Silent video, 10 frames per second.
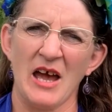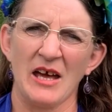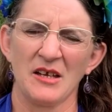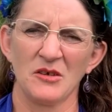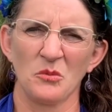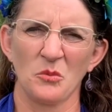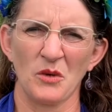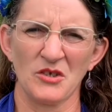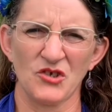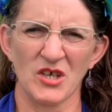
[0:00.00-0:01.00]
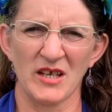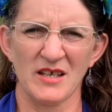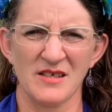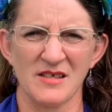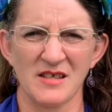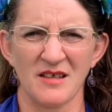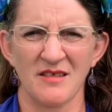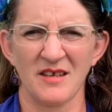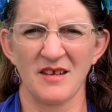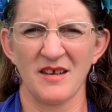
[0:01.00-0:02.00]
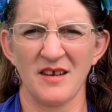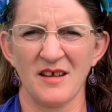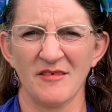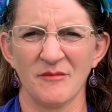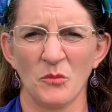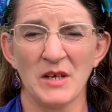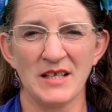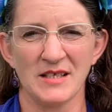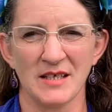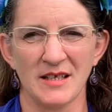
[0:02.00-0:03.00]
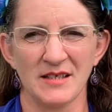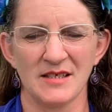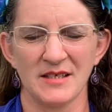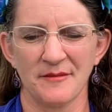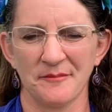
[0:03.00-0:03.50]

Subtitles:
and which is the weed seeds.